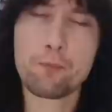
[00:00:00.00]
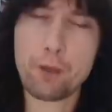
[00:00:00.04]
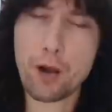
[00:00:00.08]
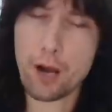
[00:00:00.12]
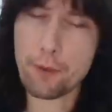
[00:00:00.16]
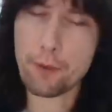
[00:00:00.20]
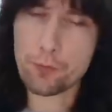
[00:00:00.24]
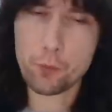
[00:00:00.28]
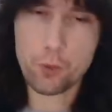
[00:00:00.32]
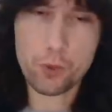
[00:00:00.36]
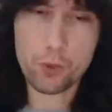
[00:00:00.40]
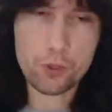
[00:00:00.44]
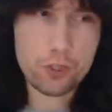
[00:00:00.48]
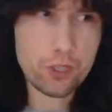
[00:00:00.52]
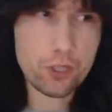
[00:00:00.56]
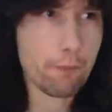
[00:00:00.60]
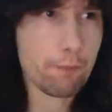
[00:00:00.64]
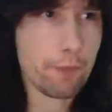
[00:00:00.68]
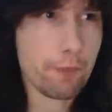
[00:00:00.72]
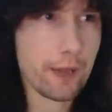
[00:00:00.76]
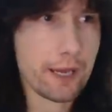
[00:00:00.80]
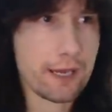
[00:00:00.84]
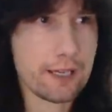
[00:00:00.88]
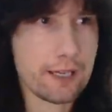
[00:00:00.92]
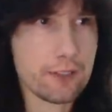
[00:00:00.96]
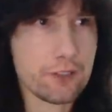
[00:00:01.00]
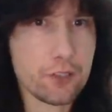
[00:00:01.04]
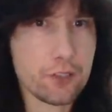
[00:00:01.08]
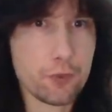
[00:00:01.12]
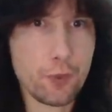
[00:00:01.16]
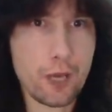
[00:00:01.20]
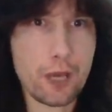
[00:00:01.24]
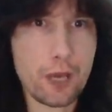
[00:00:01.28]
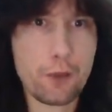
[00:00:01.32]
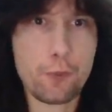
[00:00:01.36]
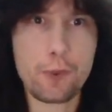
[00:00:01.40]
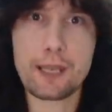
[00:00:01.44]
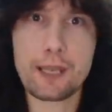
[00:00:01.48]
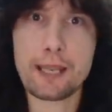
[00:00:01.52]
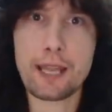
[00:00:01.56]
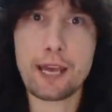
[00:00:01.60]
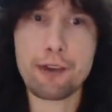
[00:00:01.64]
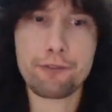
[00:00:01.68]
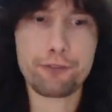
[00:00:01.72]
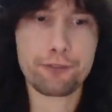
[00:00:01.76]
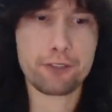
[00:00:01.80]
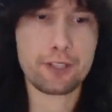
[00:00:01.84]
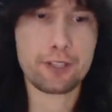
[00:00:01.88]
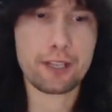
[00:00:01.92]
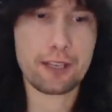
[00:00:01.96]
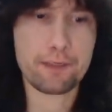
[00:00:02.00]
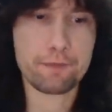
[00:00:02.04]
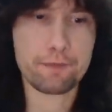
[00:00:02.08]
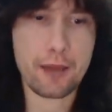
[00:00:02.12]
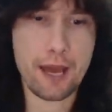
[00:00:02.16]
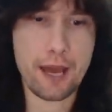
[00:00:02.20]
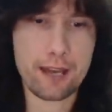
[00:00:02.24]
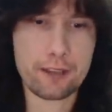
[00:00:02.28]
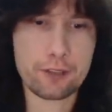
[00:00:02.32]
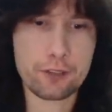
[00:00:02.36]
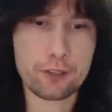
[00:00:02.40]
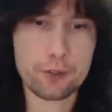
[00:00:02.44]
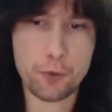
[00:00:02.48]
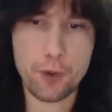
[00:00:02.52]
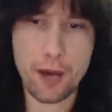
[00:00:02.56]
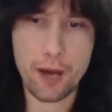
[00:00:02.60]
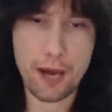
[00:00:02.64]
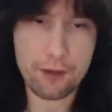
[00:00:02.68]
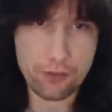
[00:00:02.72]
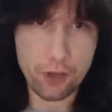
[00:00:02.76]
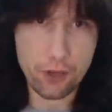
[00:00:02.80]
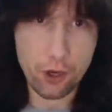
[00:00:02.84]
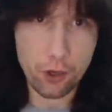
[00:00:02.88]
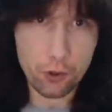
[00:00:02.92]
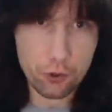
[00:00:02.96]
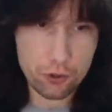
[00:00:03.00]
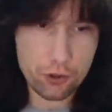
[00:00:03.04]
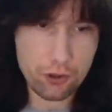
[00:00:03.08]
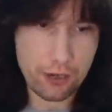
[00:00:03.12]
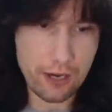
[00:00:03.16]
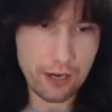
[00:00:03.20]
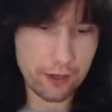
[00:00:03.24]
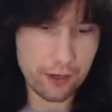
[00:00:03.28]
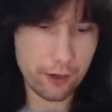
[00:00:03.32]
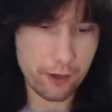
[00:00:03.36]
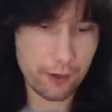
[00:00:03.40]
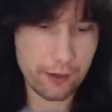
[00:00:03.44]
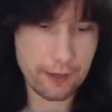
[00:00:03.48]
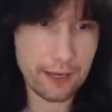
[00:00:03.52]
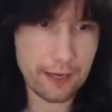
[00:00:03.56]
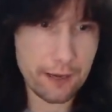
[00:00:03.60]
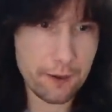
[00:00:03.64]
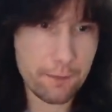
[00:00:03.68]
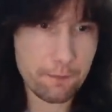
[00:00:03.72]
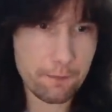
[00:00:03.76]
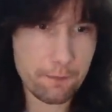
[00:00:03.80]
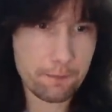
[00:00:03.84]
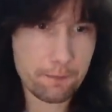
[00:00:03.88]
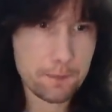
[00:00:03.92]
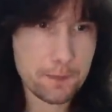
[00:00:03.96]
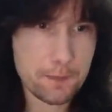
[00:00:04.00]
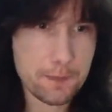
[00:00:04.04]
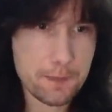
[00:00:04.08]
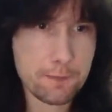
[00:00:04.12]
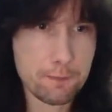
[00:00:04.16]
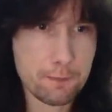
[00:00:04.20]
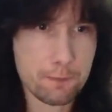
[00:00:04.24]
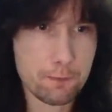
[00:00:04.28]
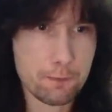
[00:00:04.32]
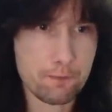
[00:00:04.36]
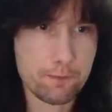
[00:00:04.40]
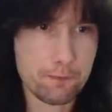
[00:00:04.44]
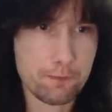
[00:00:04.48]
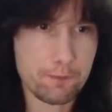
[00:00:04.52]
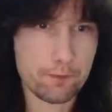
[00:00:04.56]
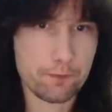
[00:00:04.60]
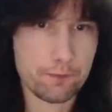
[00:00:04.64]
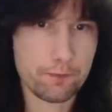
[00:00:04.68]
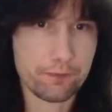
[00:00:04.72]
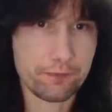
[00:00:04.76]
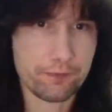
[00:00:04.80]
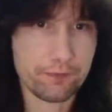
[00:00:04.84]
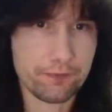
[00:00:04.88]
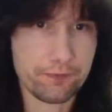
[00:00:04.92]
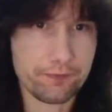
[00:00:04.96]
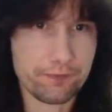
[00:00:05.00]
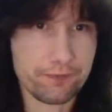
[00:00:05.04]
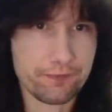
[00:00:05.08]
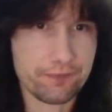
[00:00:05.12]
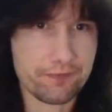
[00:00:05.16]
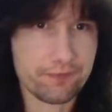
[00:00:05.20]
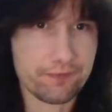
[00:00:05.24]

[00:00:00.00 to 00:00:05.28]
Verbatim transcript: But we'll jump back into where we left it and we'll have the whole track going now. You